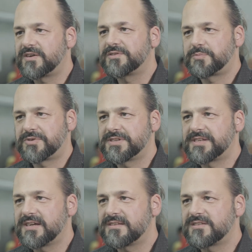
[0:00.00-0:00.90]
how to
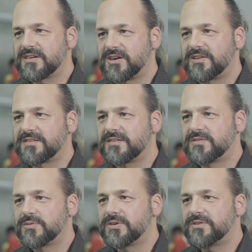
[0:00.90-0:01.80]
present the
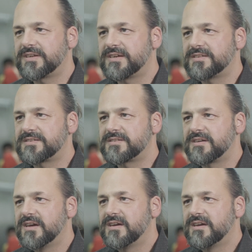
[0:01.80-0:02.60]
content to the audience.